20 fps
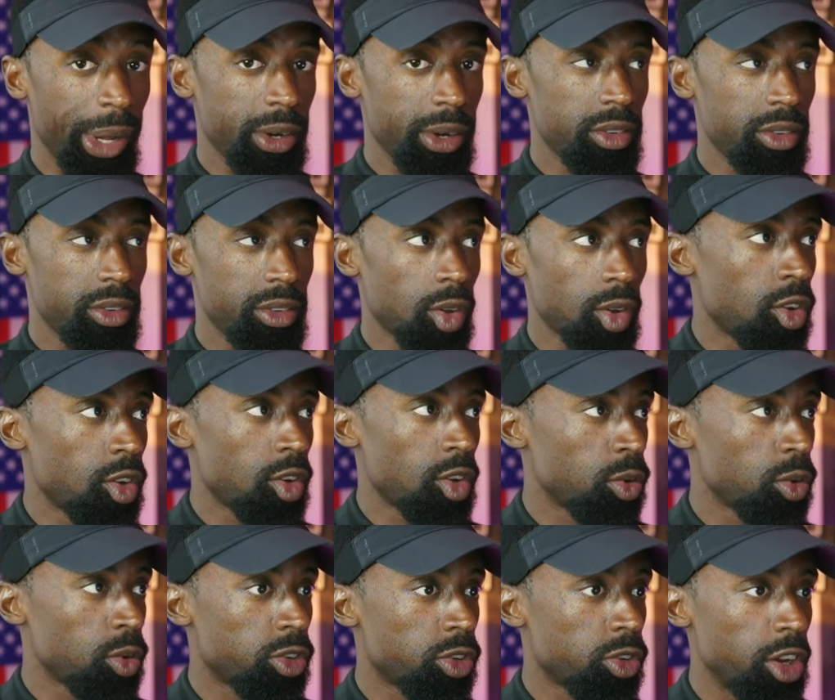also to change
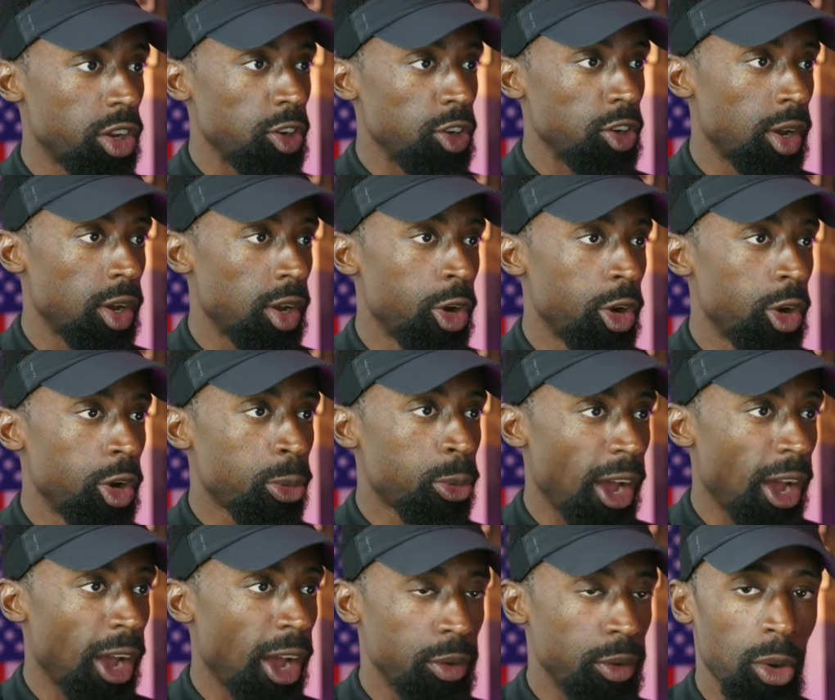our profit
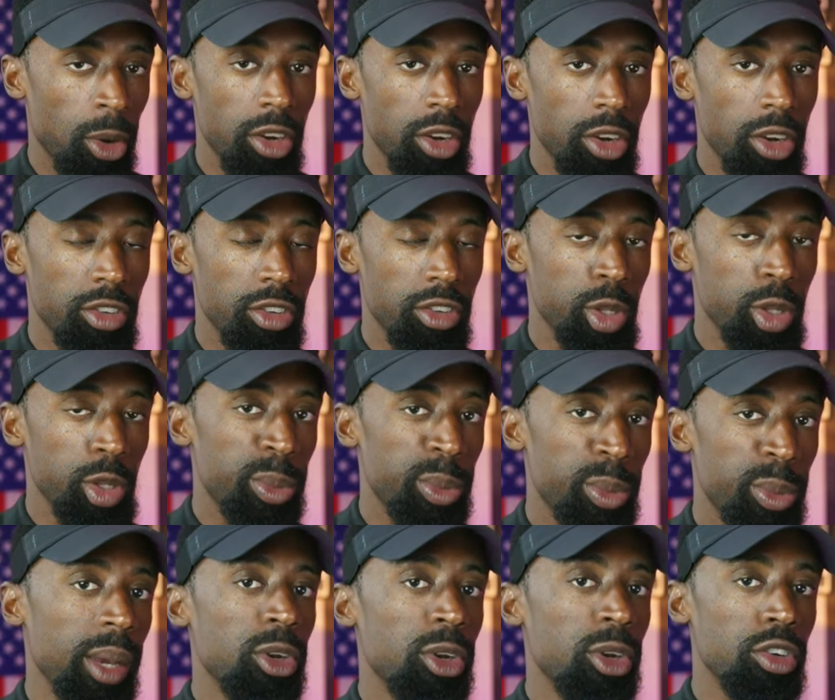margins and be able to
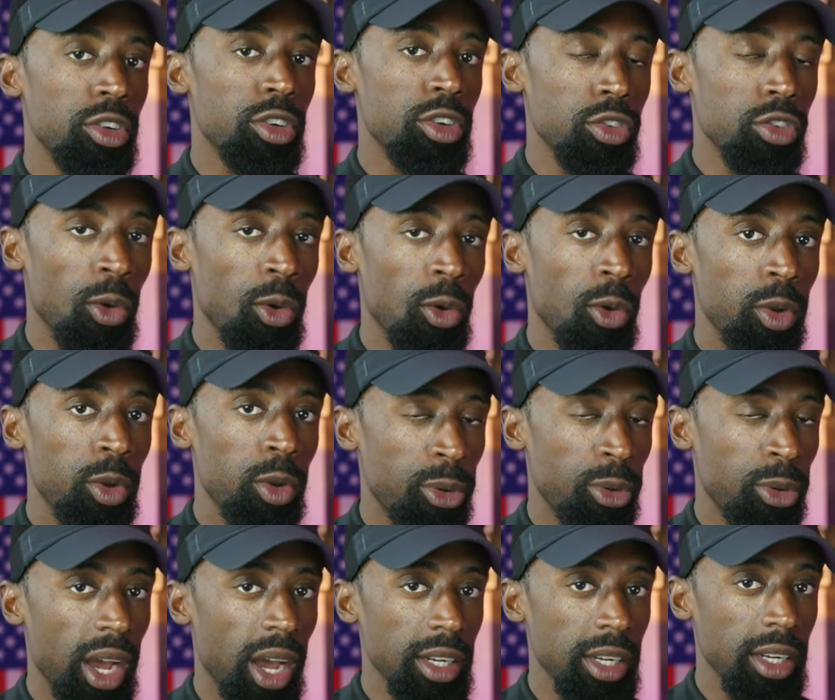control the product
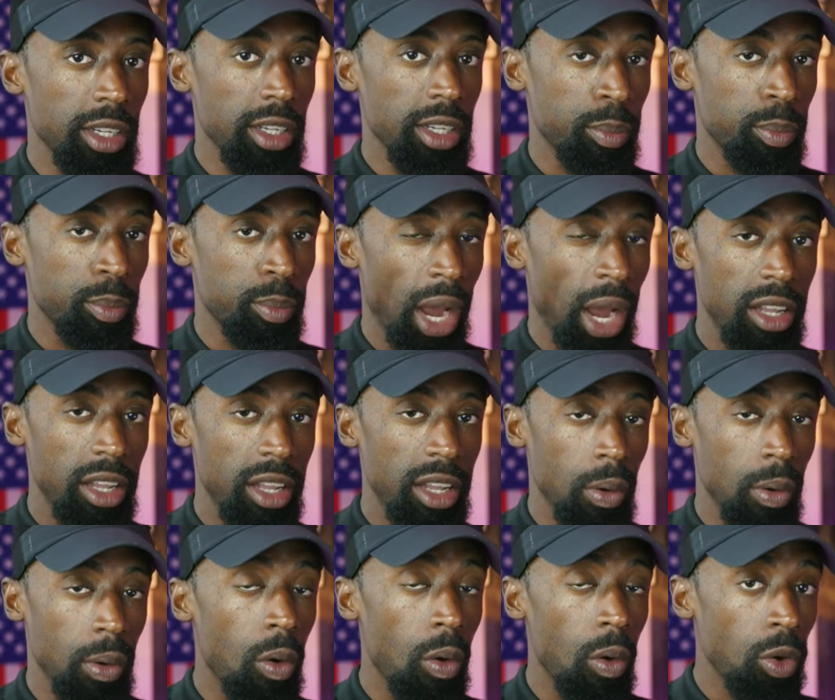and the price for
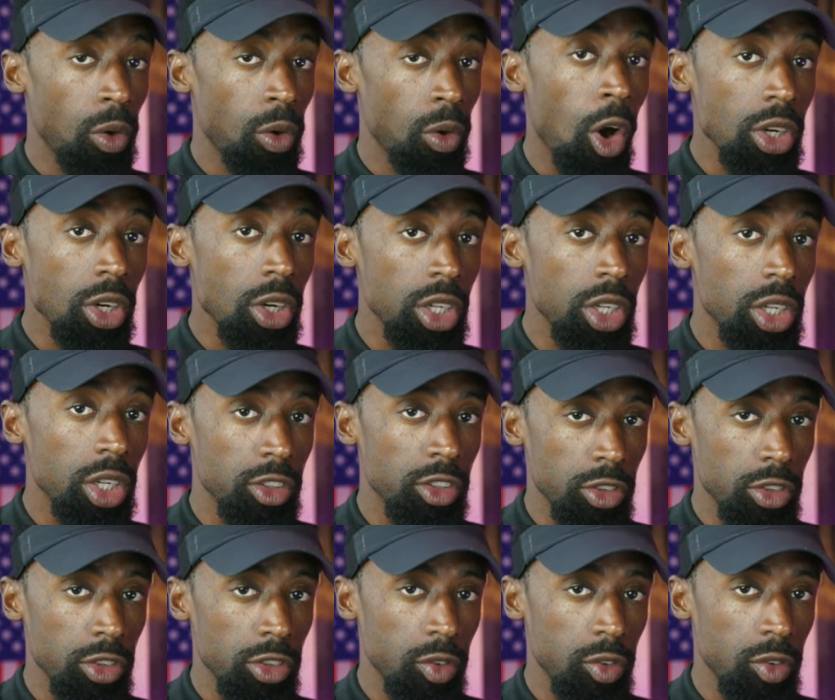overall goods and
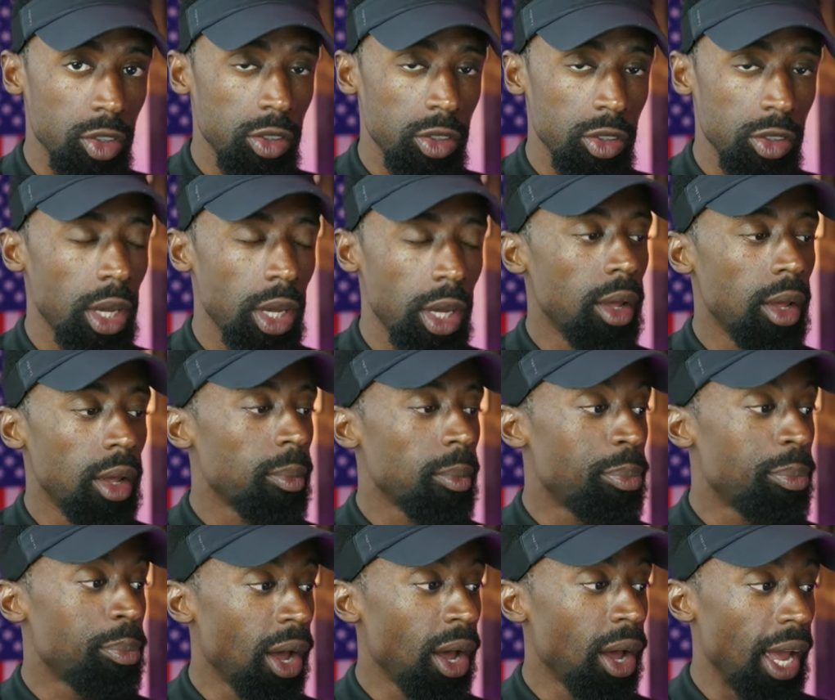services.
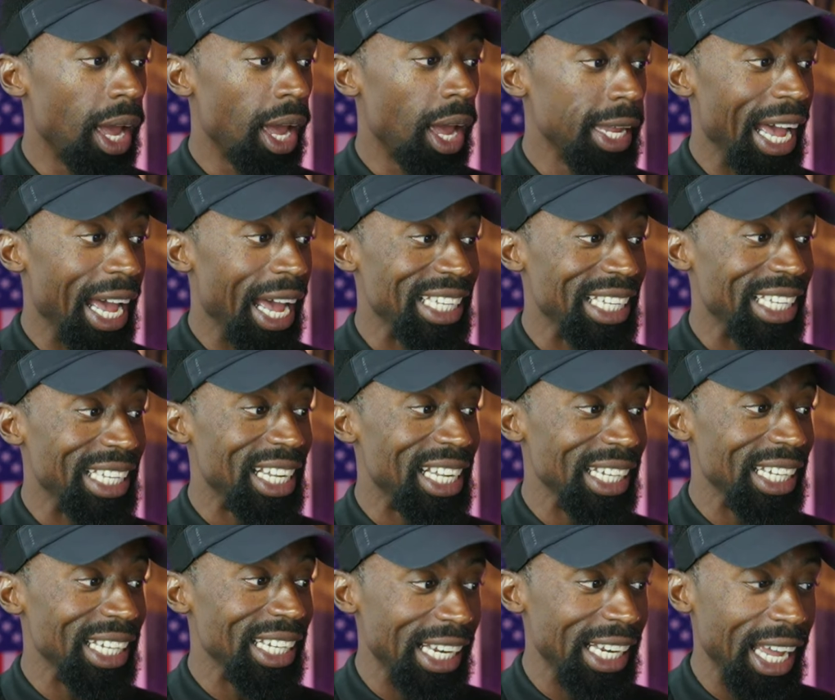But at the end of the
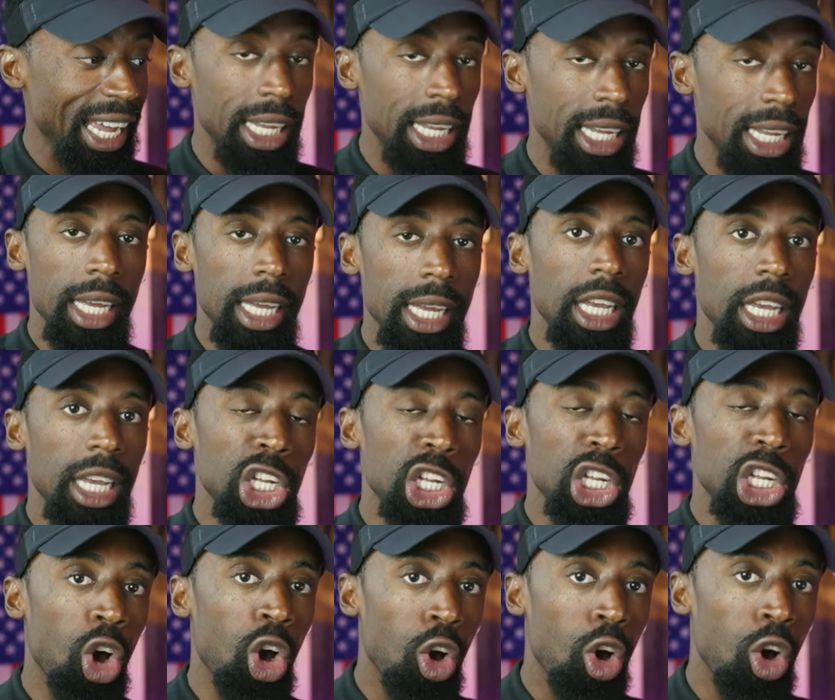day, it
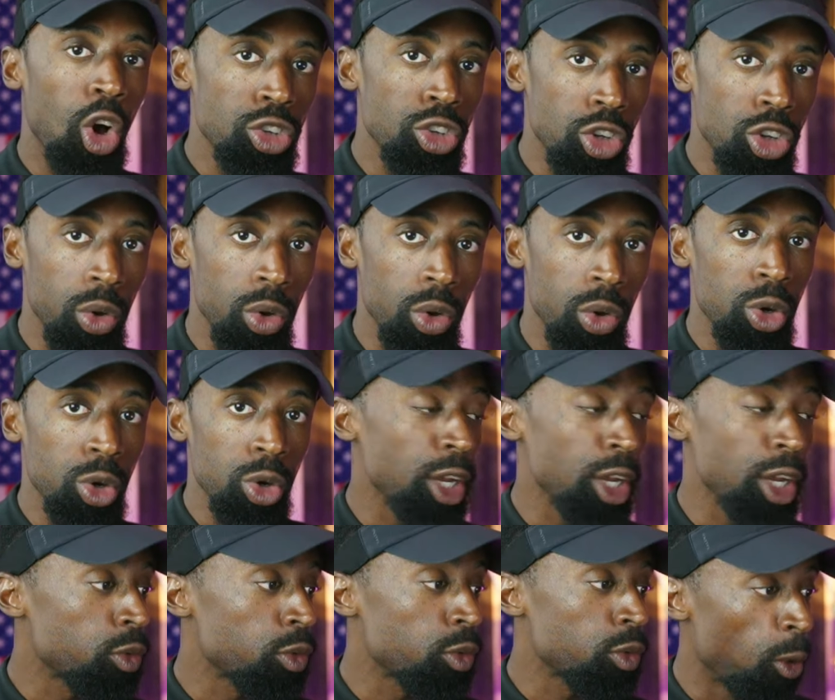also creates more
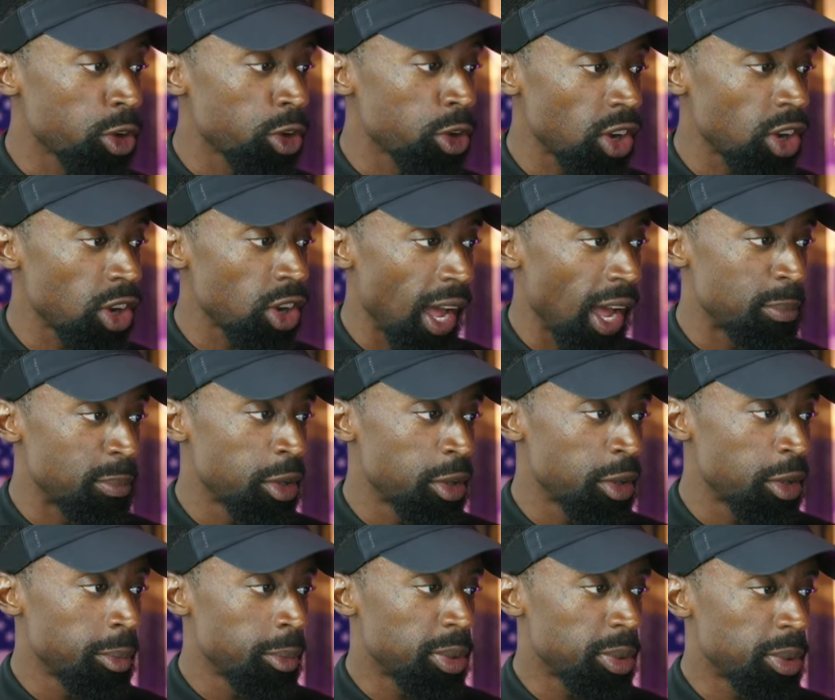jobs,
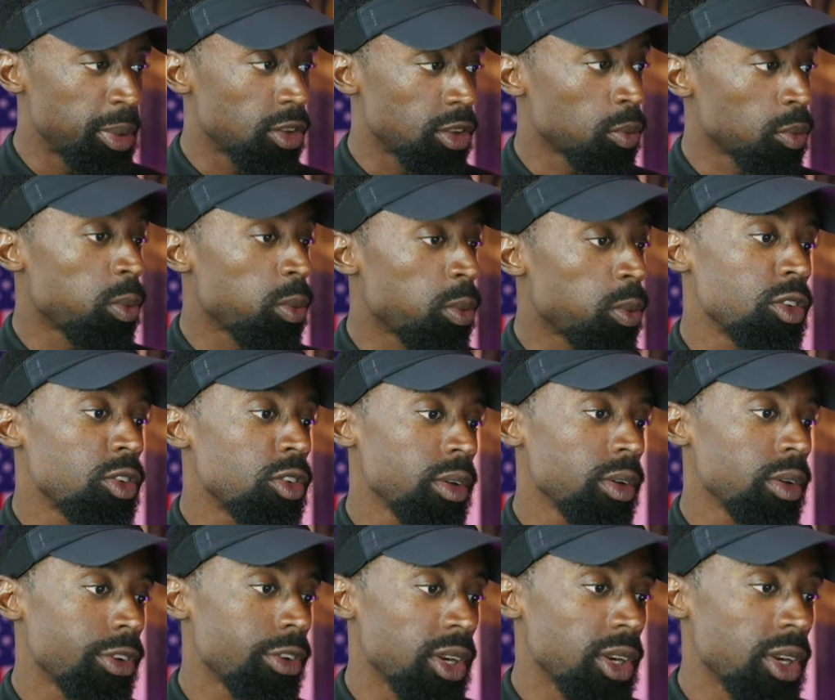because once we
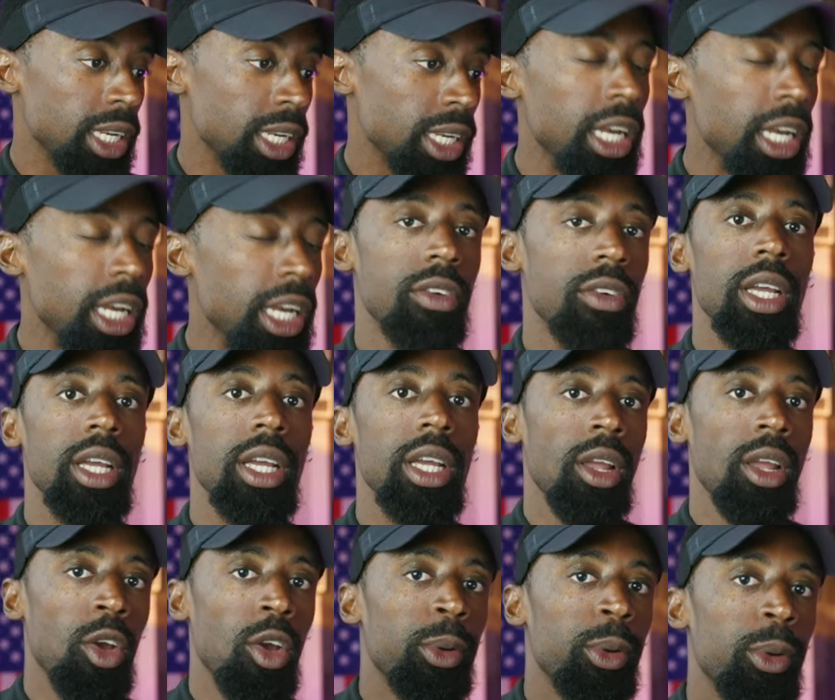vertically integrate, we're
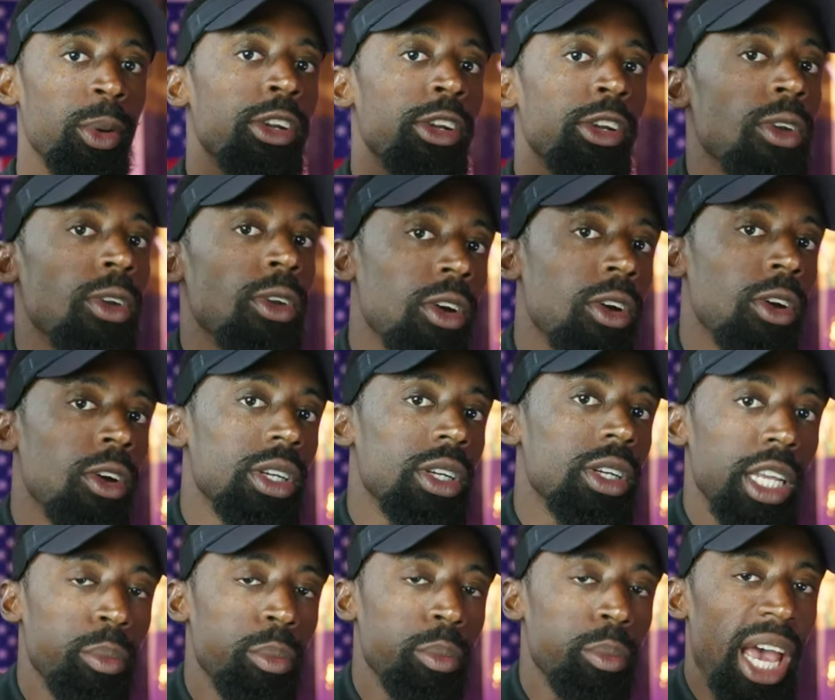no longer getting
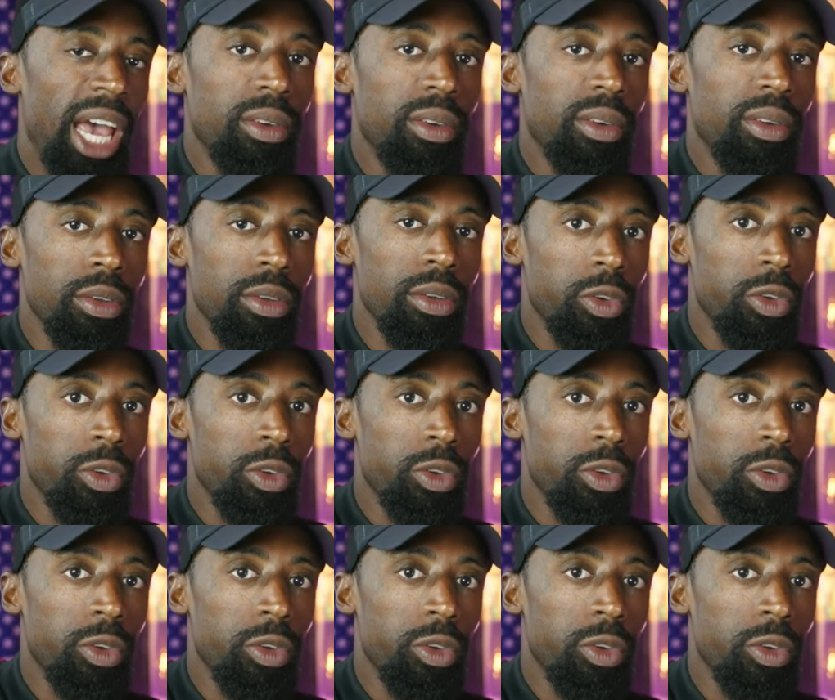batteries from